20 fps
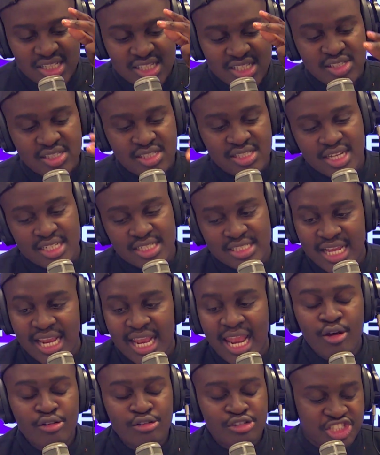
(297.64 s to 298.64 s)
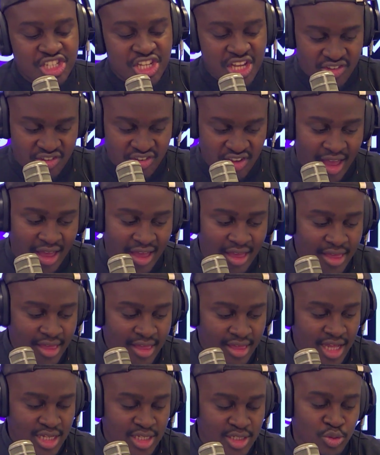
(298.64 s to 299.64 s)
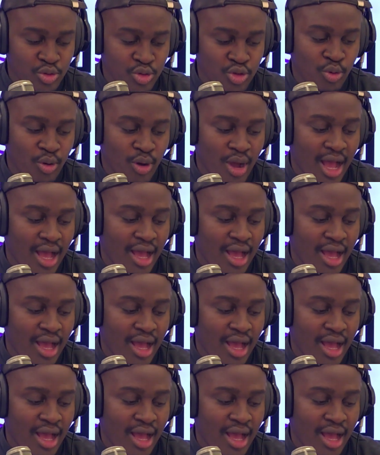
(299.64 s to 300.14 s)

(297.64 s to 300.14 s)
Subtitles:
research, cloud chaser. That's who you are.